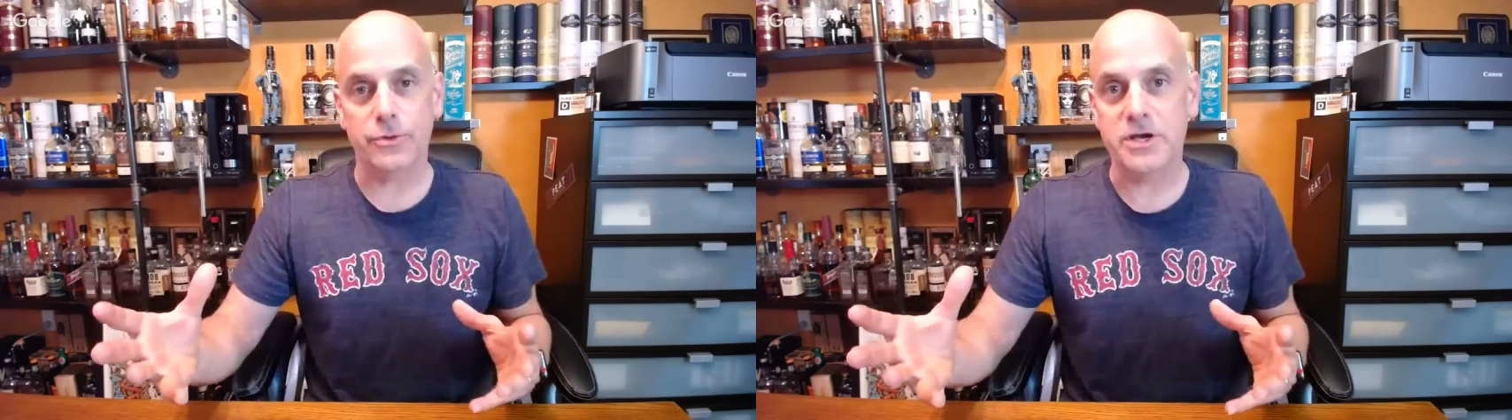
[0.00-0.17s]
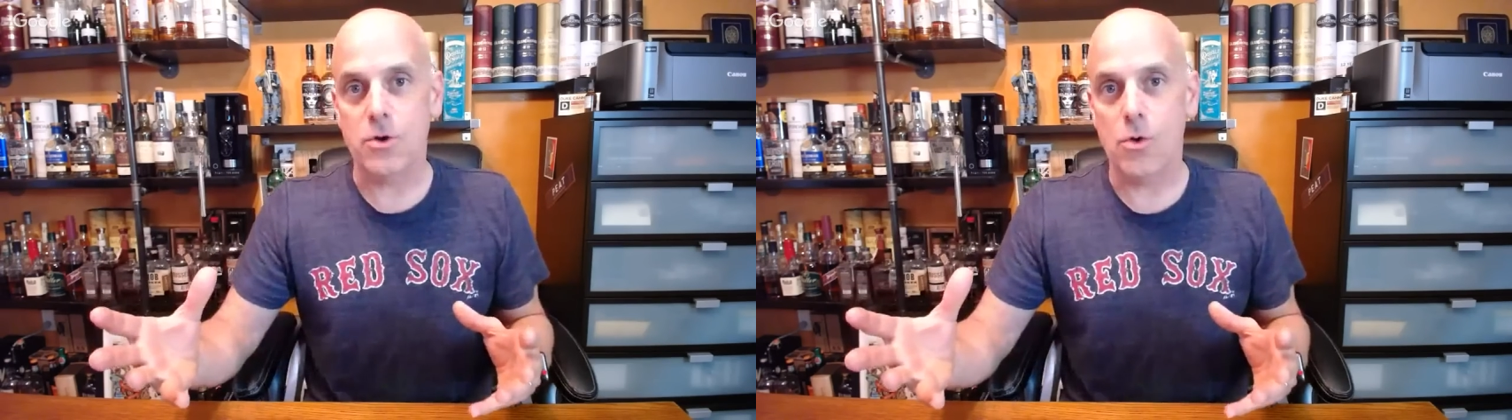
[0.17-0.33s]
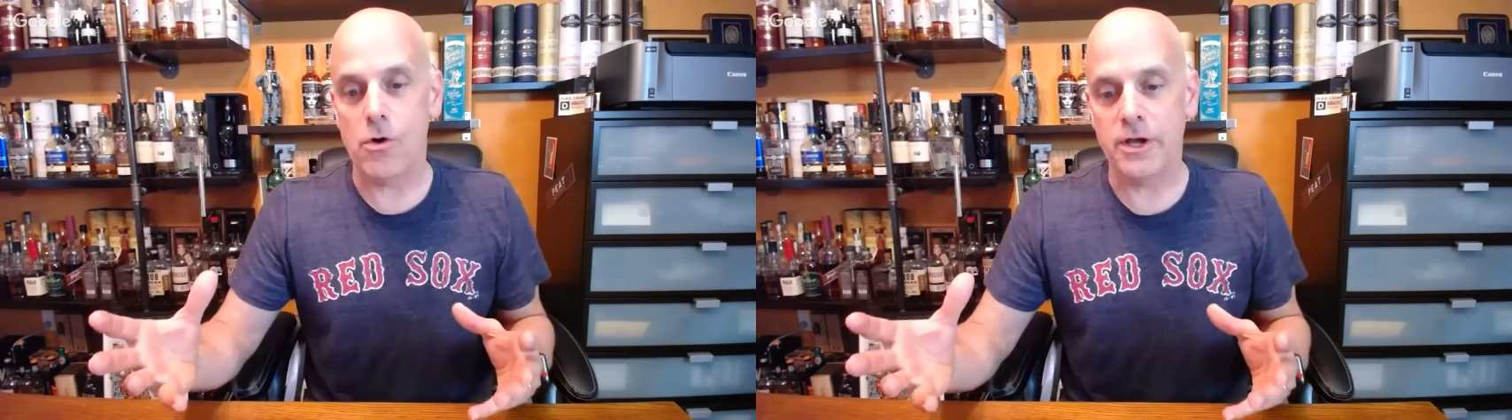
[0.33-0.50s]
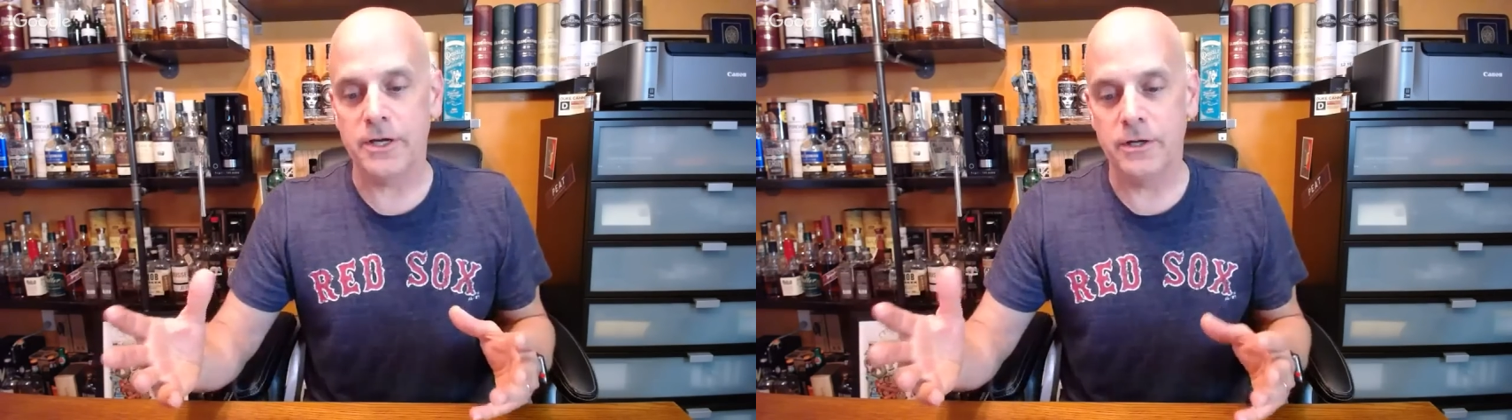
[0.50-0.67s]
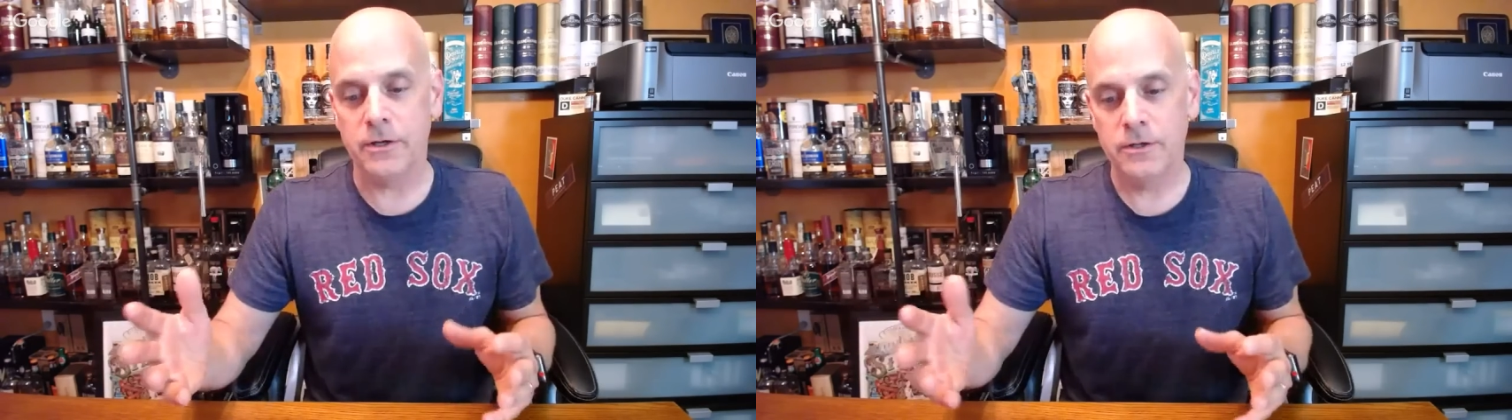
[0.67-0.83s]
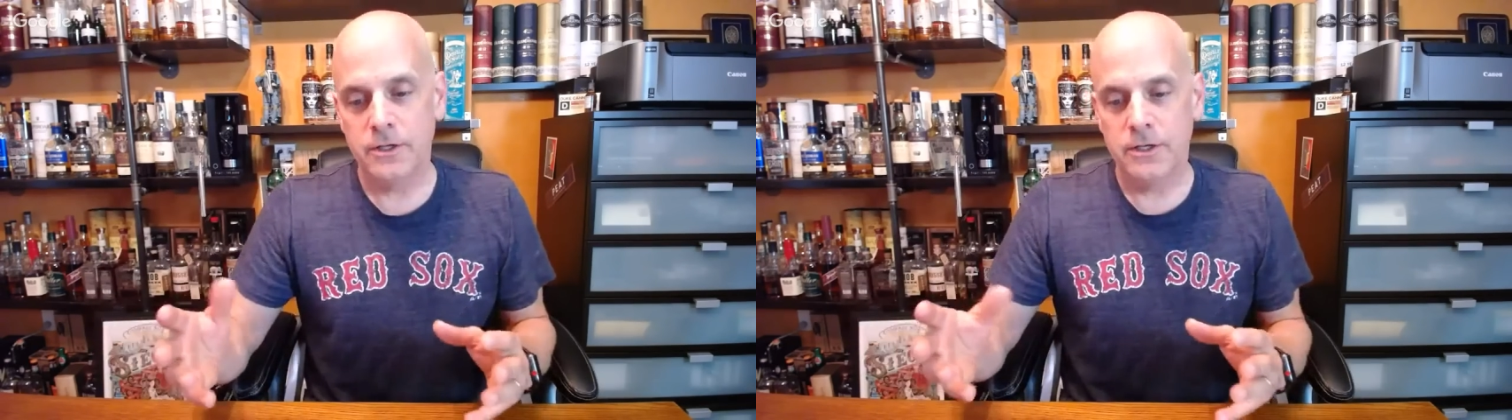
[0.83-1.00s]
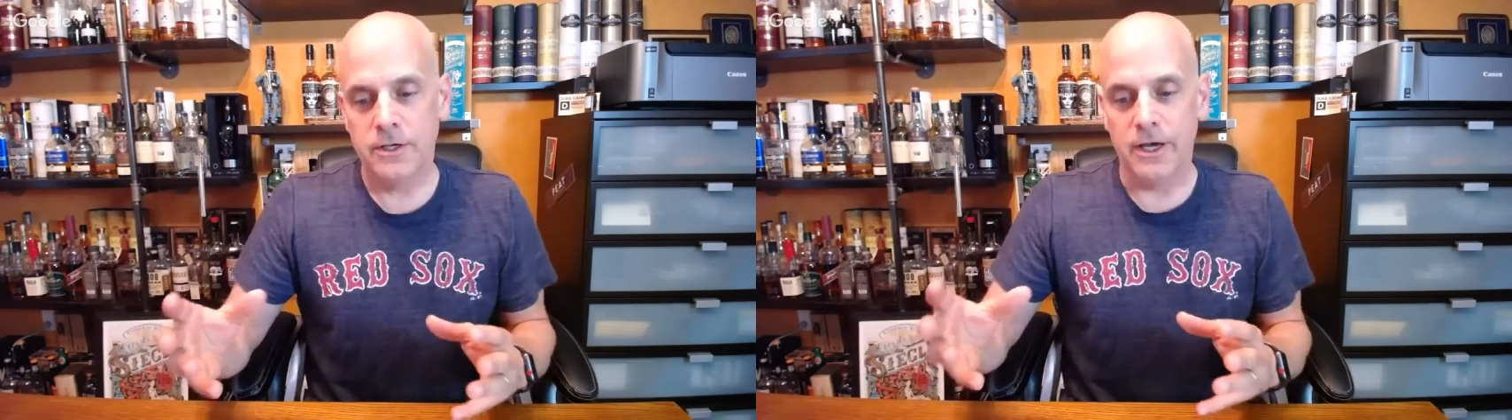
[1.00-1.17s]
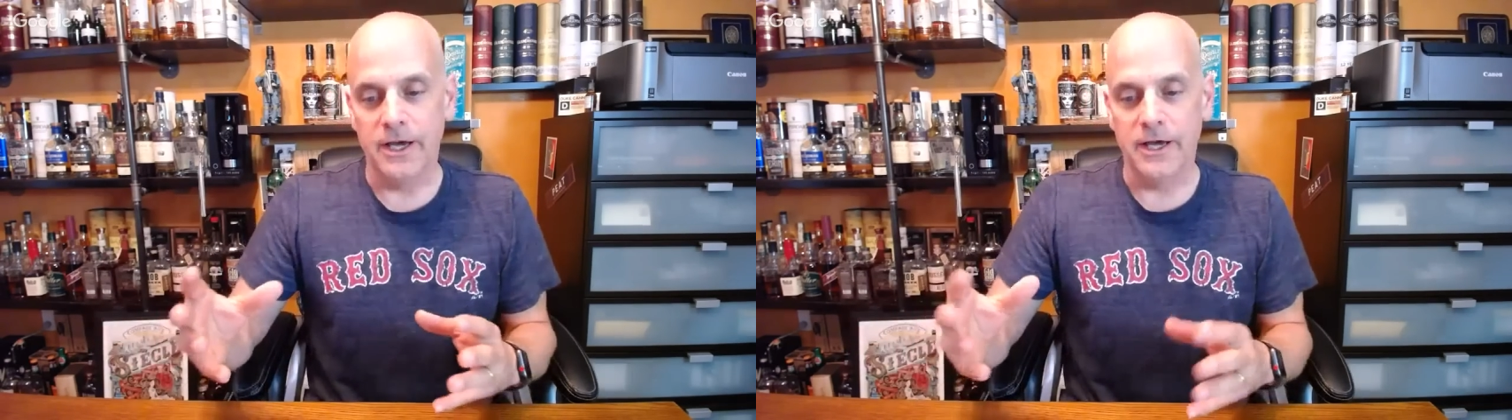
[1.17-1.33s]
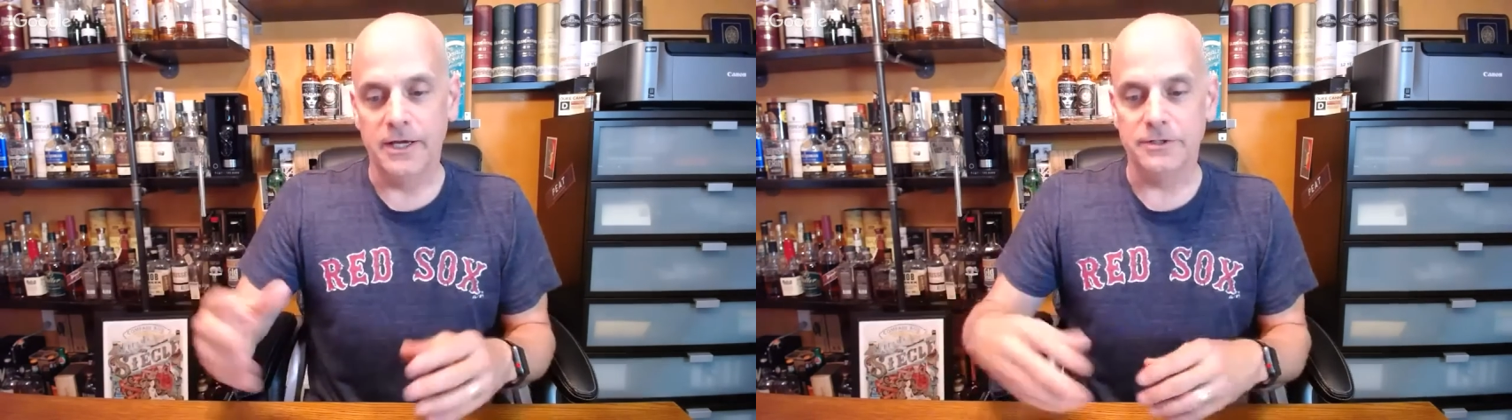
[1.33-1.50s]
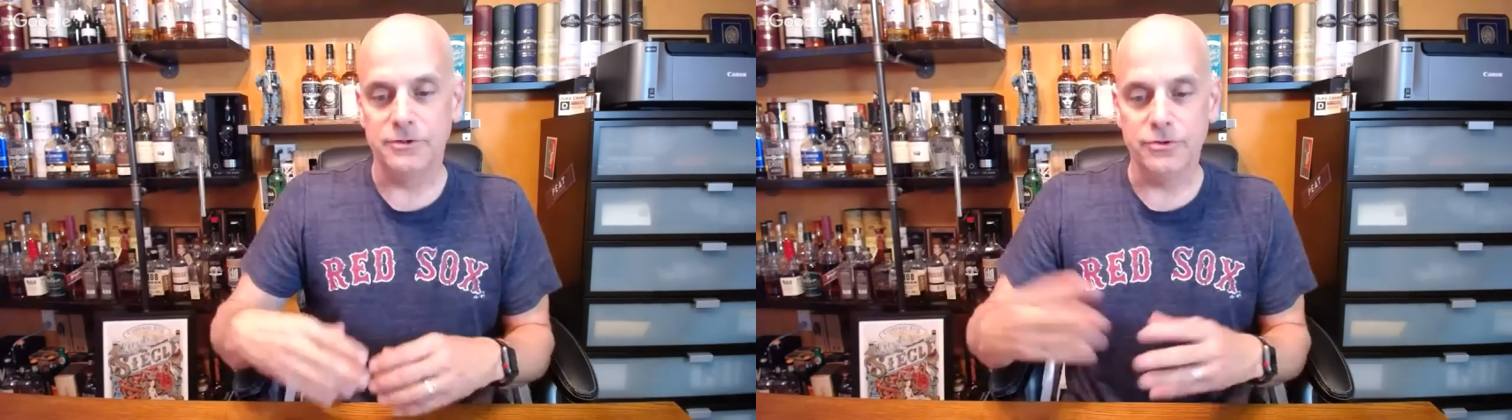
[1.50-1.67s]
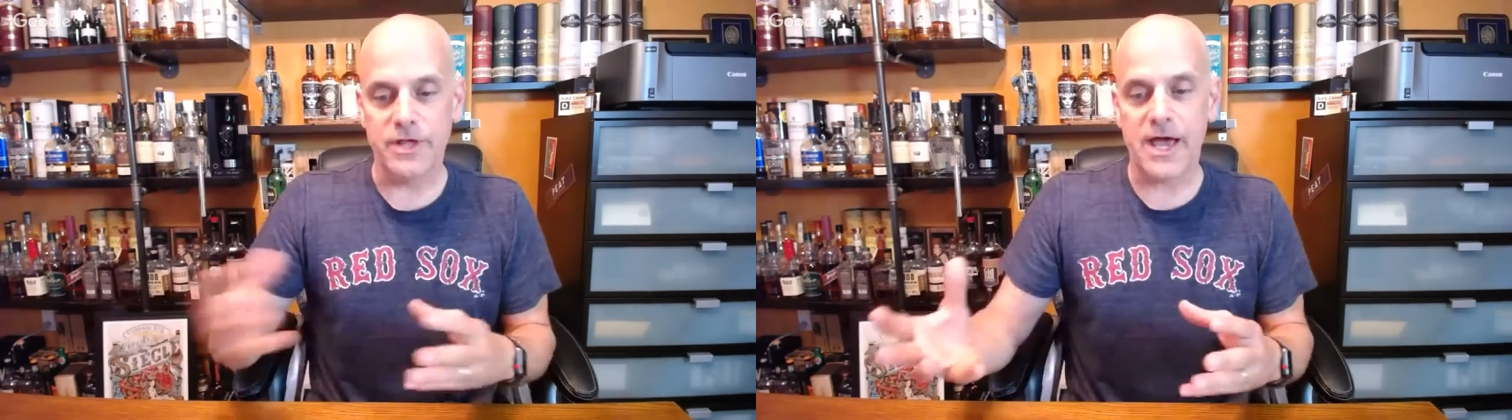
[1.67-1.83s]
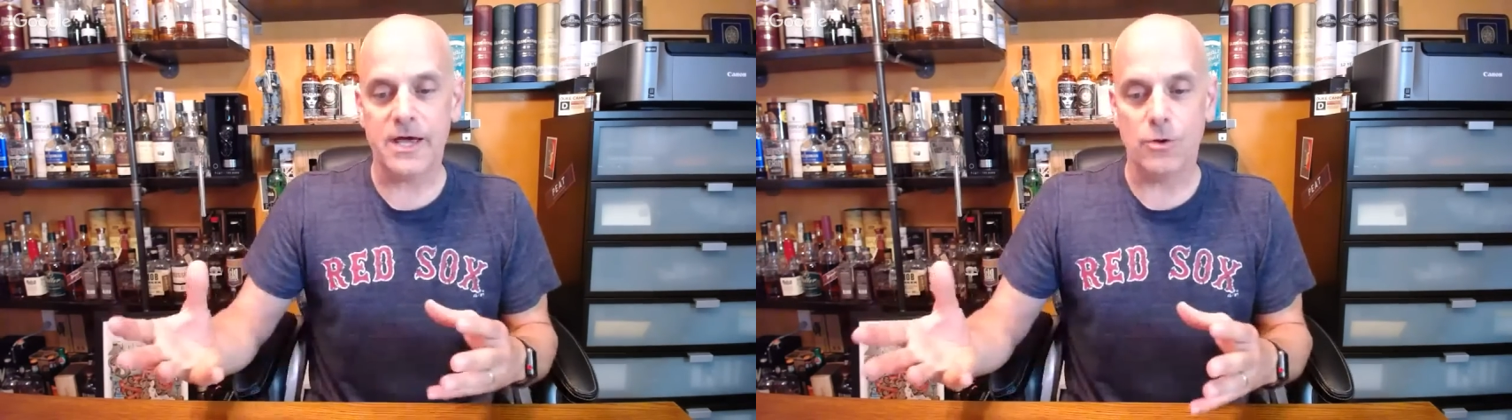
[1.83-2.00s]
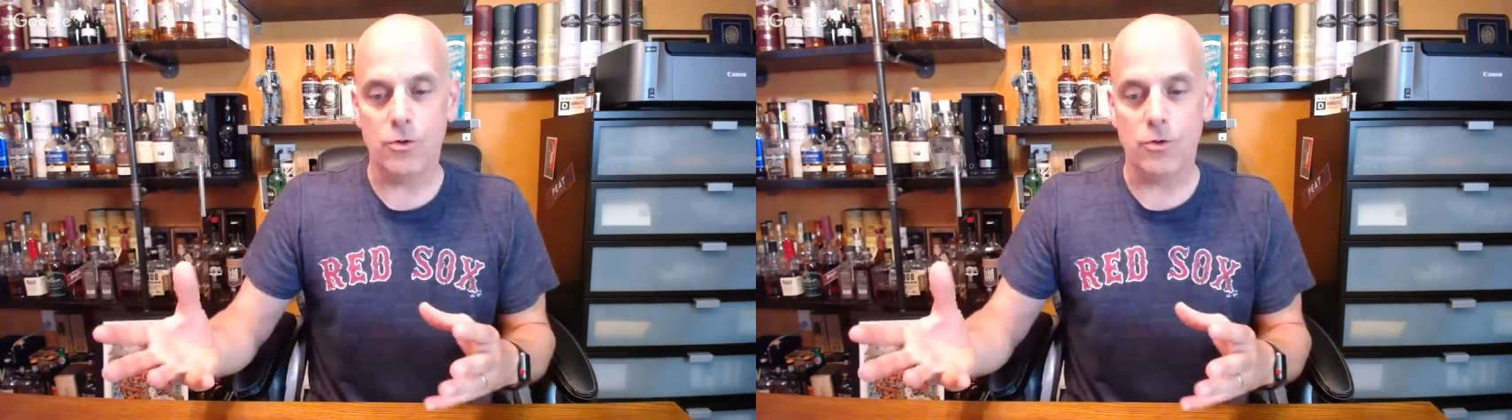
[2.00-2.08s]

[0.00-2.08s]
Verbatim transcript: three coin, uh, do that.